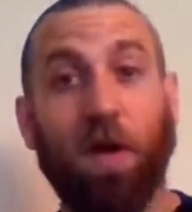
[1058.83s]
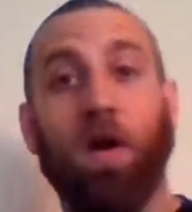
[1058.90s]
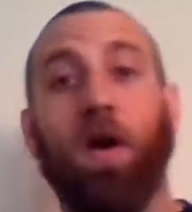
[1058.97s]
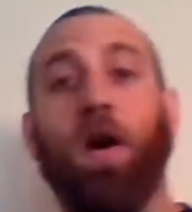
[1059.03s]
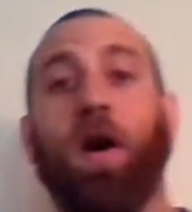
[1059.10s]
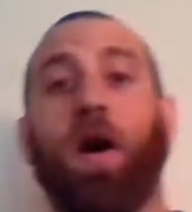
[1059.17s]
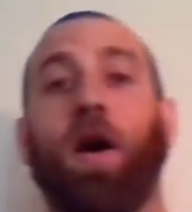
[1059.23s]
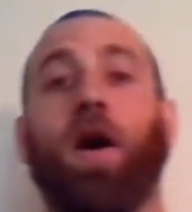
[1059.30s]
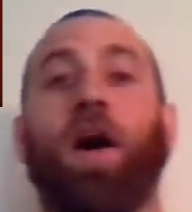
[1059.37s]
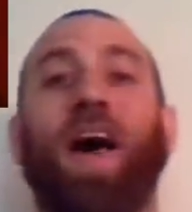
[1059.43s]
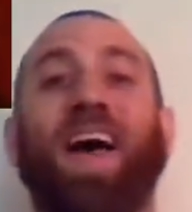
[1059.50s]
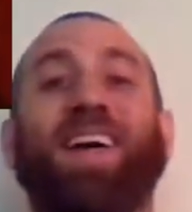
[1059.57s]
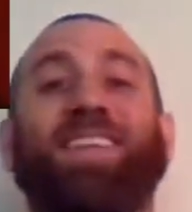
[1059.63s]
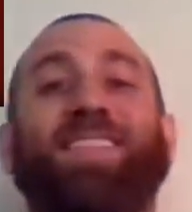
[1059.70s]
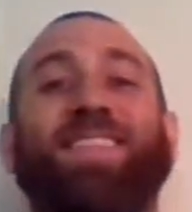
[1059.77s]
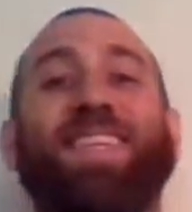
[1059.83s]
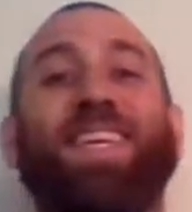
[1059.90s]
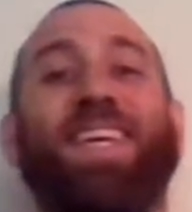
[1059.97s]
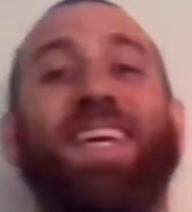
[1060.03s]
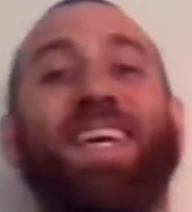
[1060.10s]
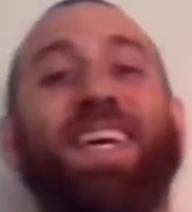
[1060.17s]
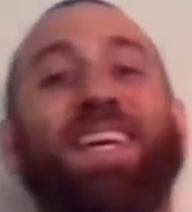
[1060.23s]
As
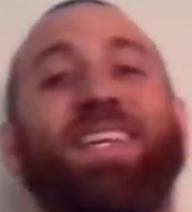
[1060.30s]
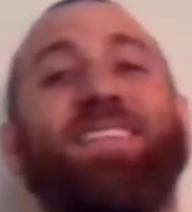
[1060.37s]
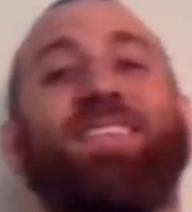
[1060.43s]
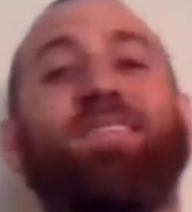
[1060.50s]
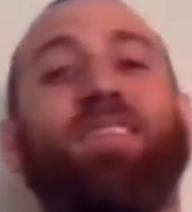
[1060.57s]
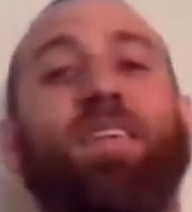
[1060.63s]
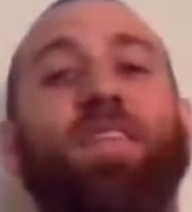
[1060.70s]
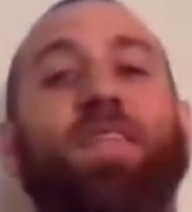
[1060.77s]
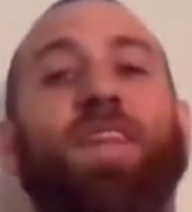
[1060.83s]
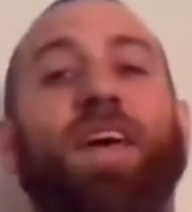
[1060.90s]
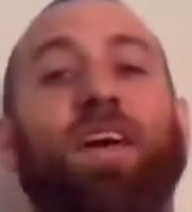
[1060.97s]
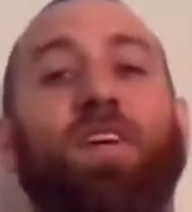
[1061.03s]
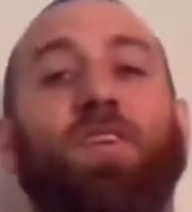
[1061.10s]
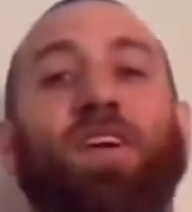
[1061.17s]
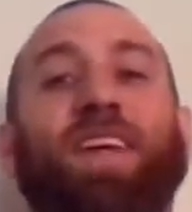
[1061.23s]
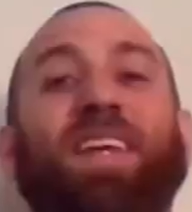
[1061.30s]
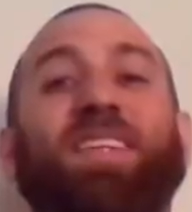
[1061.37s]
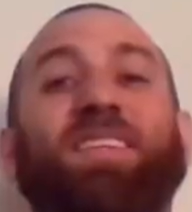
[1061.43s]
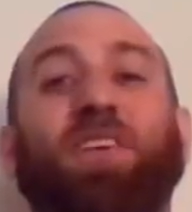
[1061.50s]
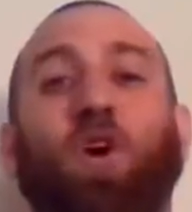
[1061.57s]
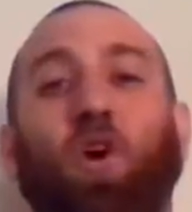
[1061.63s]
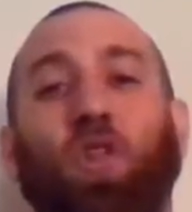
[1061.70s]
he is there,
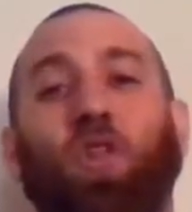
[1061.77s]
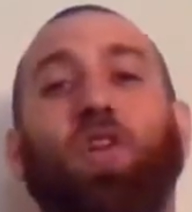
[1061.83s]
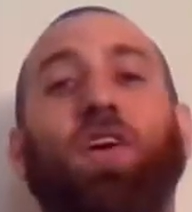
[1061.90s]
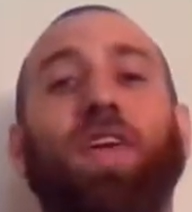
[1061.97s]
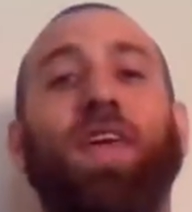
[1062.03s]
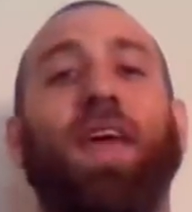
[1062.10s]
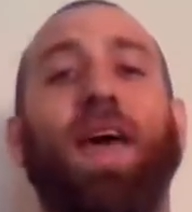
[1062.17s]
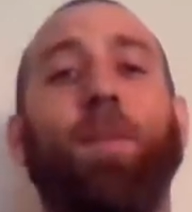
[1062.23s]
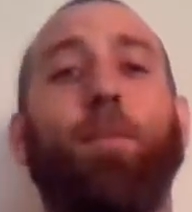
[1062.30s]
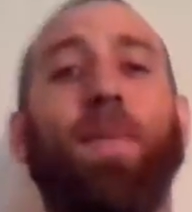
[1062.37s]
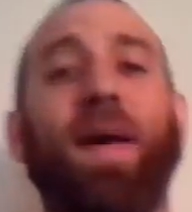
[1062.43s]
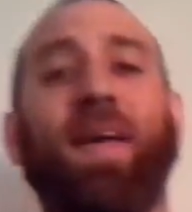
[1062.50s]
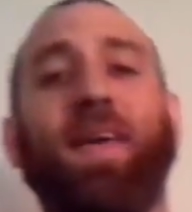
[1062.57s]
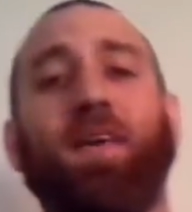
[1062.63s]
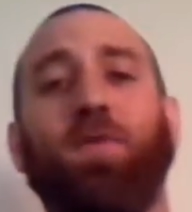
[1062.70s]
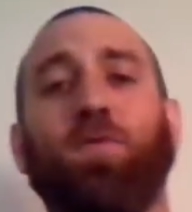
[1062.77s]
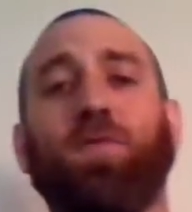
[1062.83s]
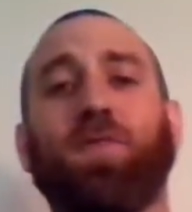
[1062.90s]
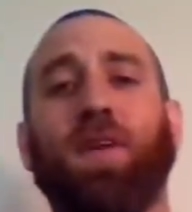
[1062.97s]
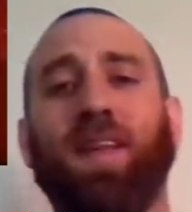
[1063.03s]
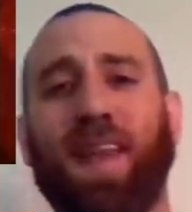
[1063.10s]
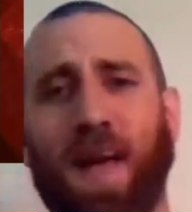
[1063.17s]
he's looking at Becky,
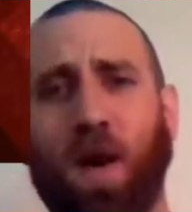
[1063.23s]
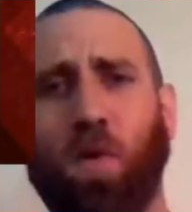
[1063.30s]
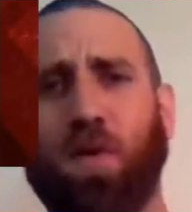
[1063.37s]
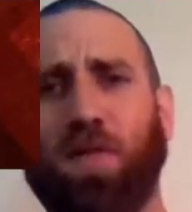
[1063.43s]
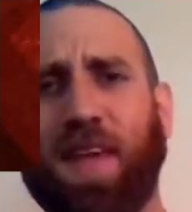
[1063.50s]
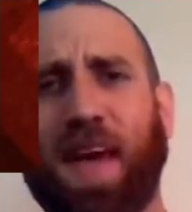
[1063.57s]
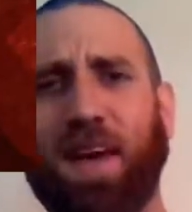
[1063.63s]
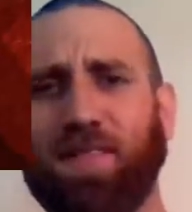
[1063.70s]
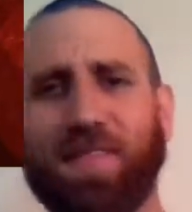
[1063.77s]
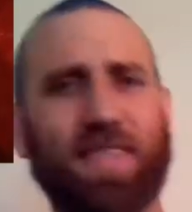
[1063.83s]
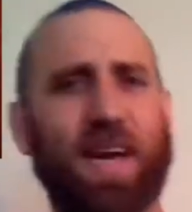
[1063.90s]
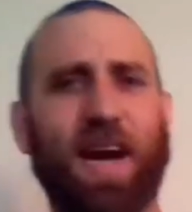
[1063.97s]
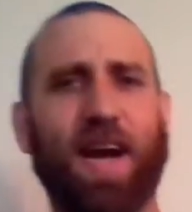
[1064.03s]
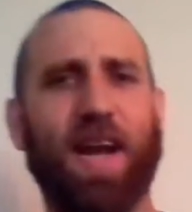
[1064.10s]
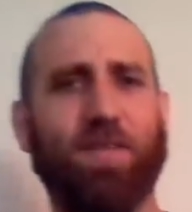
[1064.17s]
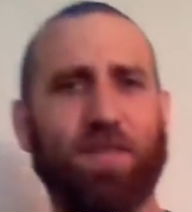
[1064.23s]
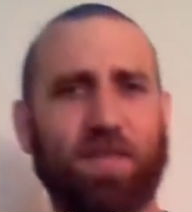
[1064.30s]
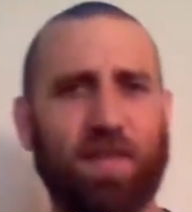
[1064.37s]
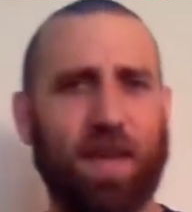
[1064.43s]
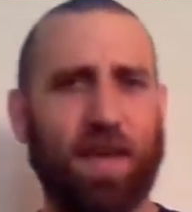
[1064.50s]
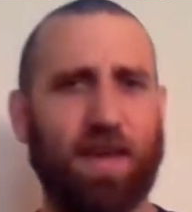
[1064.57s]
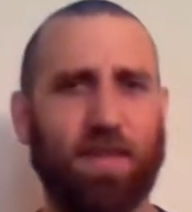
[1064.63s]
who's now on the outside after
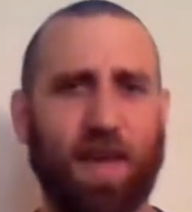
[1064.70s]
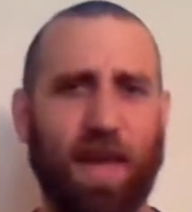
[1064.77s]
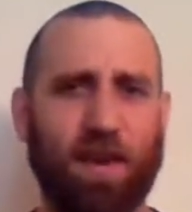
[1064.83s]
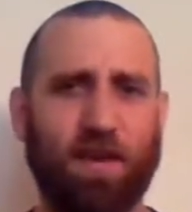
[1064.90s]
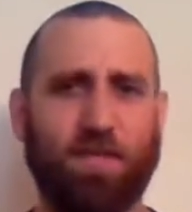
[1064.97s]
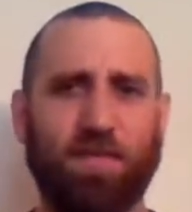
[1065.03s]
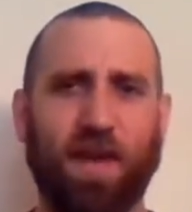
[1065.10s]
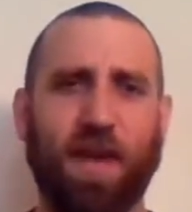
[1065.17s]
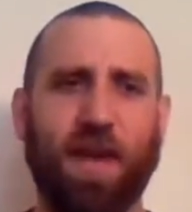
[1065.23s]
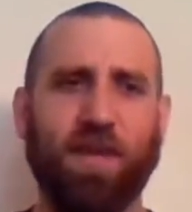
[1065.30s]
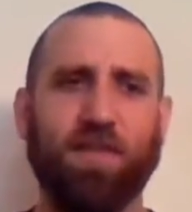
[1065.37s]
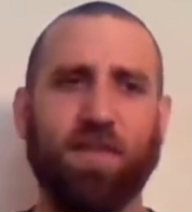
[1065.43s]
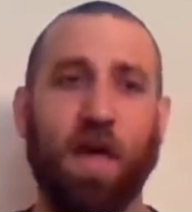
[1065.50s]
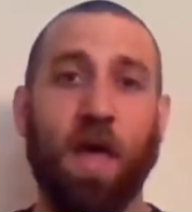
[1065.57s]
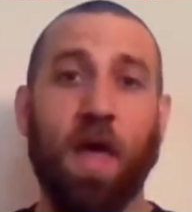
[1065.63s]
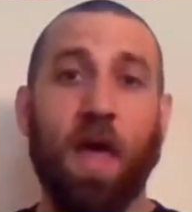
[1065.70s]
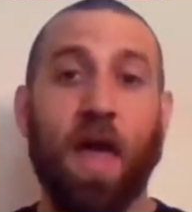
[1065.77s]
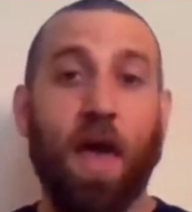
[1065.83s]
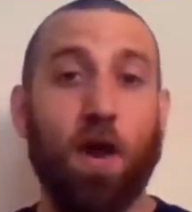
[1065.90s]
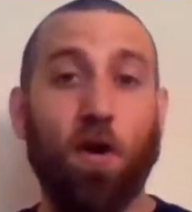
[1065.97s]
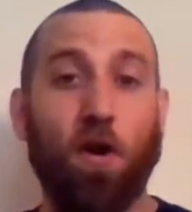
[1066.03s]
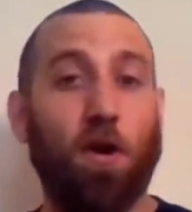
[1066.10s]
taking the end of days,
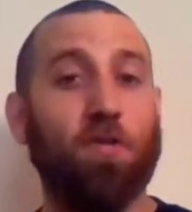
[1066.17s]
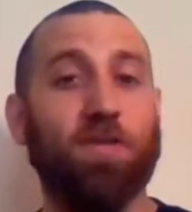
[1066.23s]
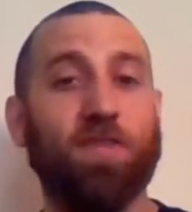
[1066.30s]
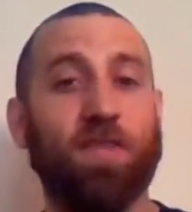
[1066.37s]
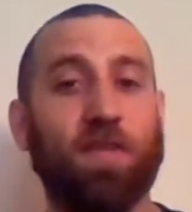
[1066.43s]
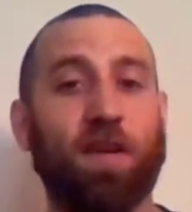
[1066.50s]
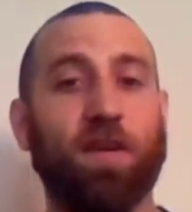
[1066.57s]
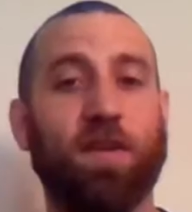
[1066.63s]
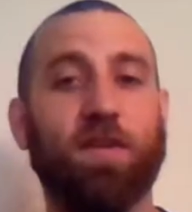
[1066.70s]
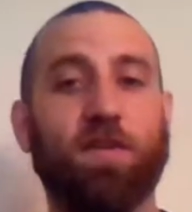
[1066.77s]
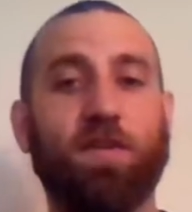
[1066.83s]
and all of a sudden,